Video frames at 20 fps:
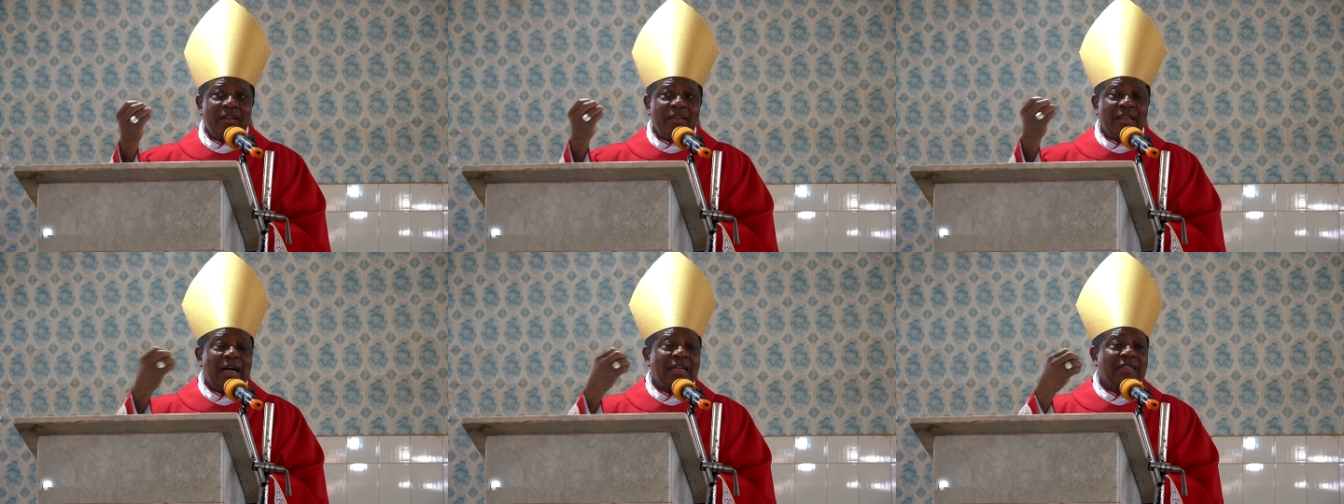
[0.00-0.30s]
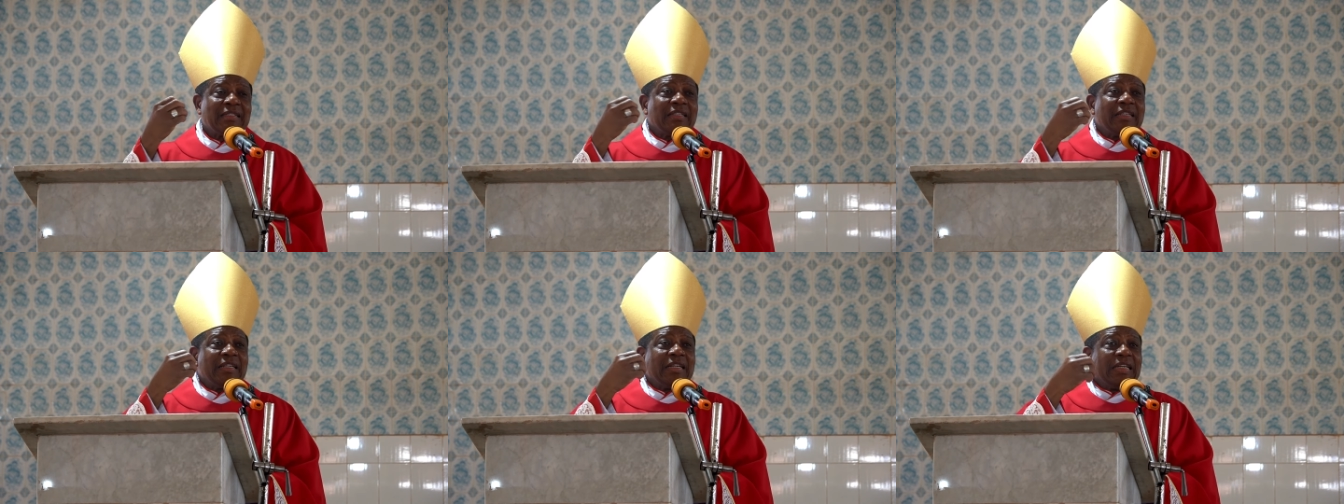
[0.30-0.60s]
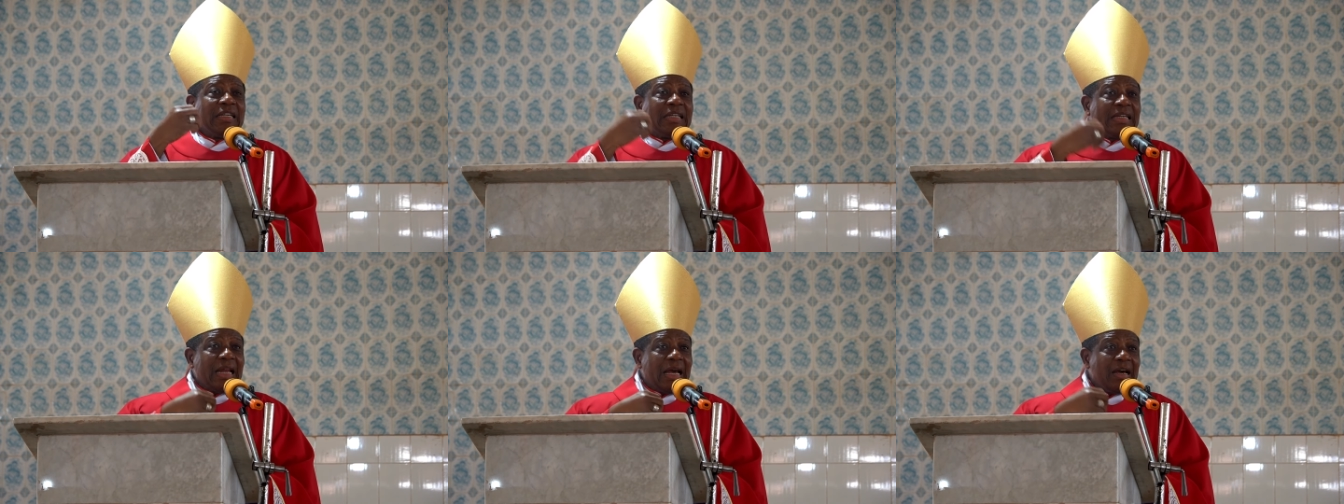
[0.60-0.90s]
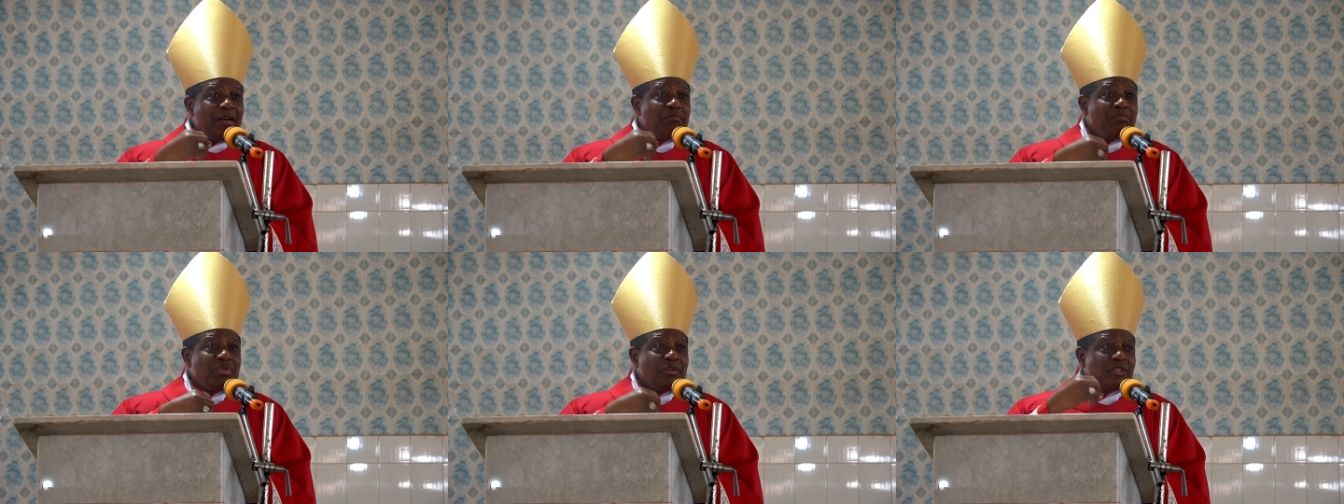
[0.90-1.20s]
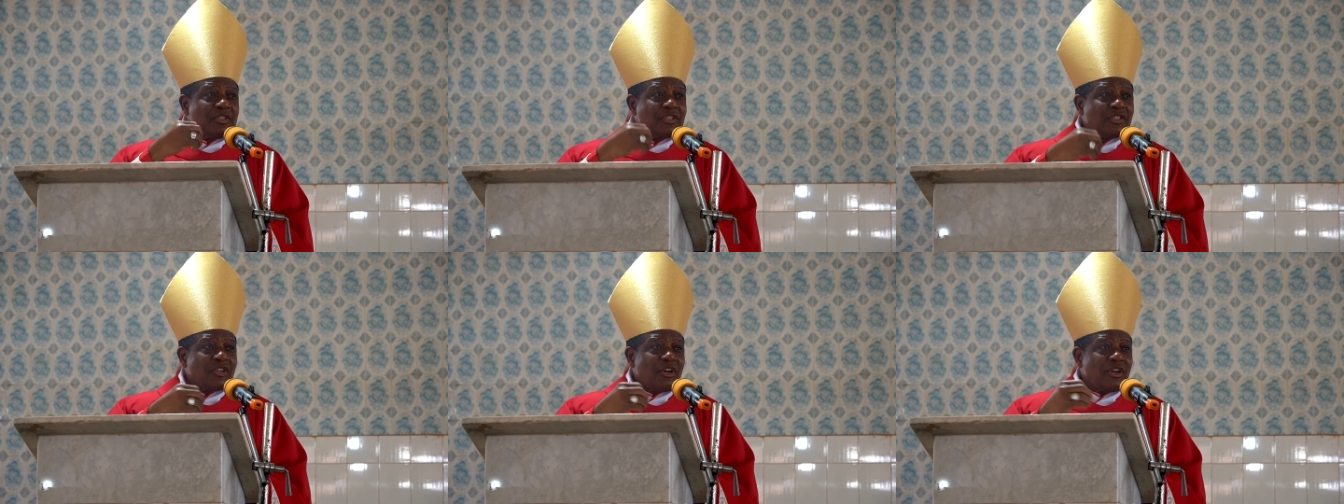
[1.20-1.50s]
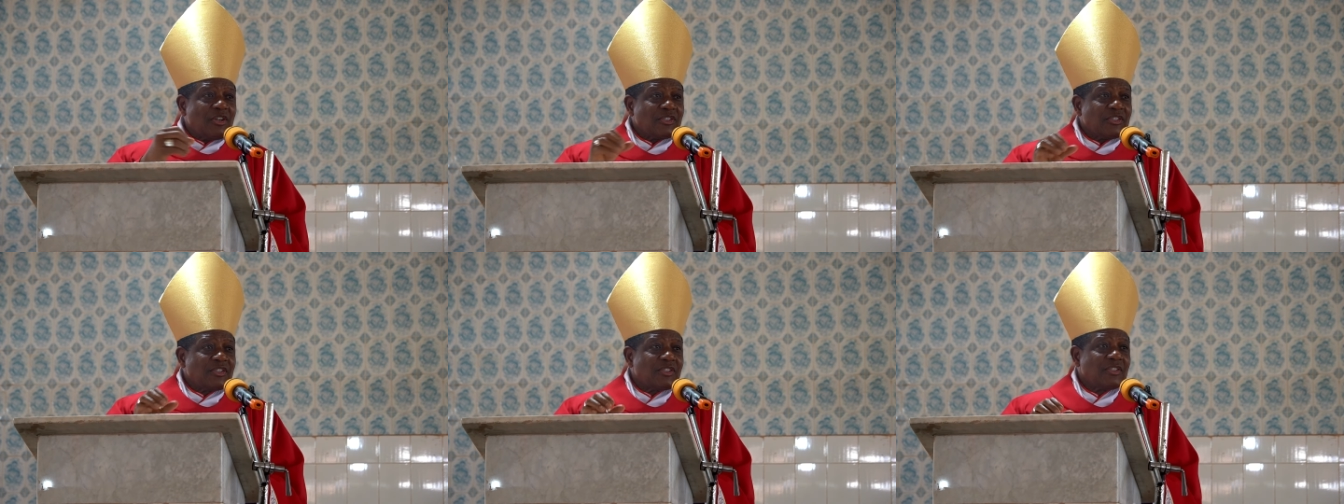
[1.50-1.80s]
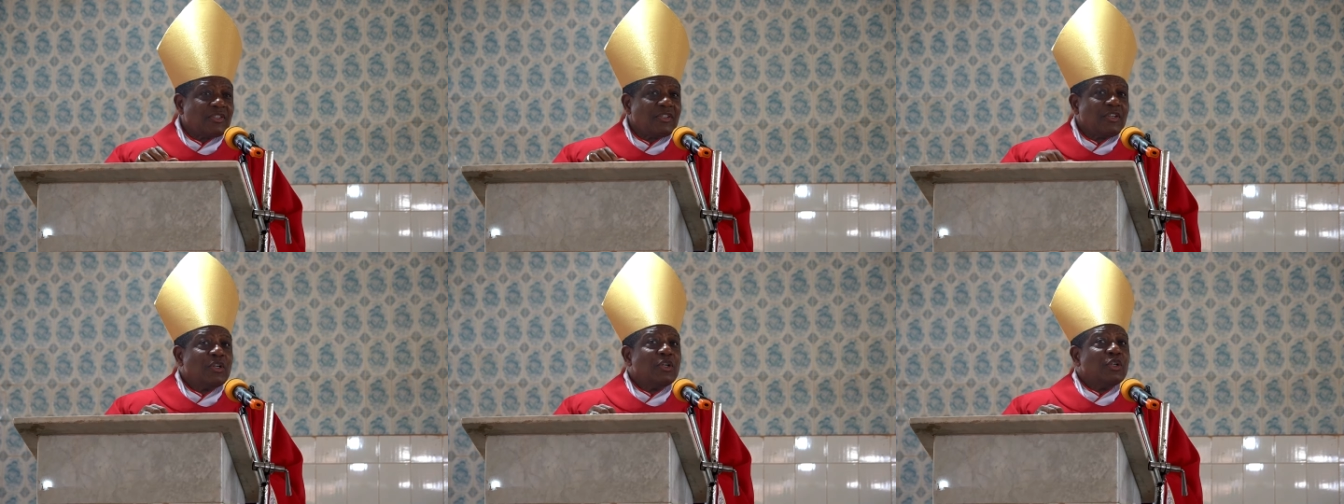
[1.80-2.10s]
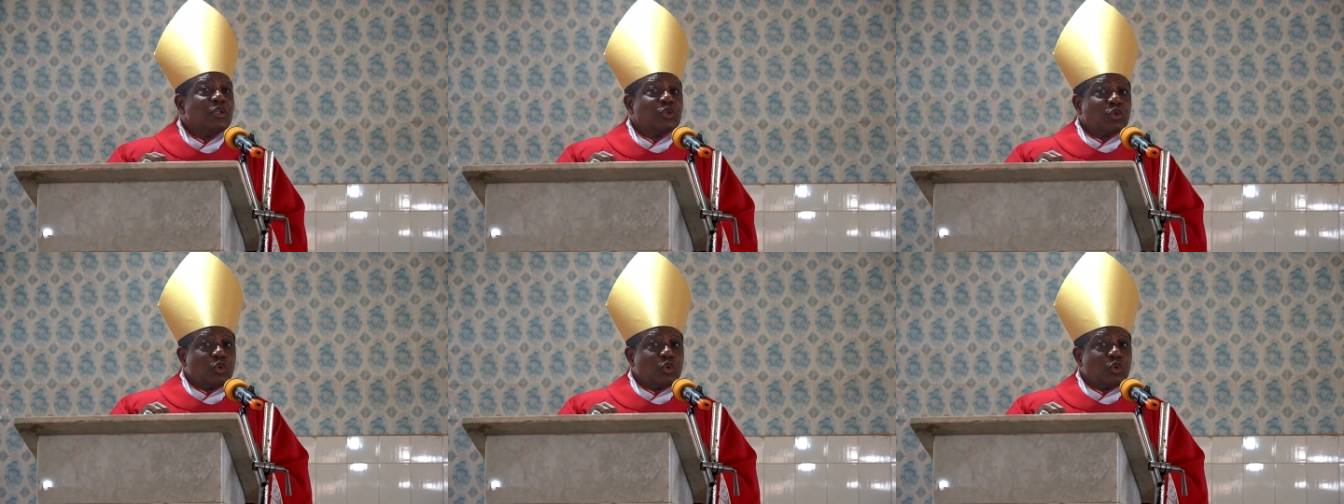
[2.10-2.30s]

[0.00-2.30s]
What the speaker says: that enables us